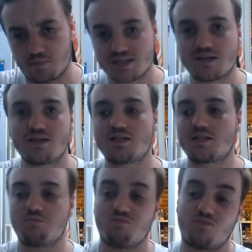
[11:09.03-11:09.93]

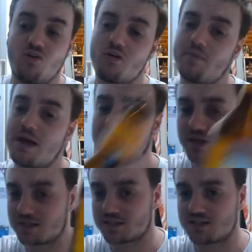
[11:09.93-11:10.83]
bitterness, not a bad
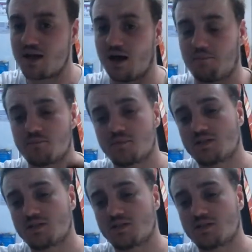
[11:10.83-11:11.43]
place to start.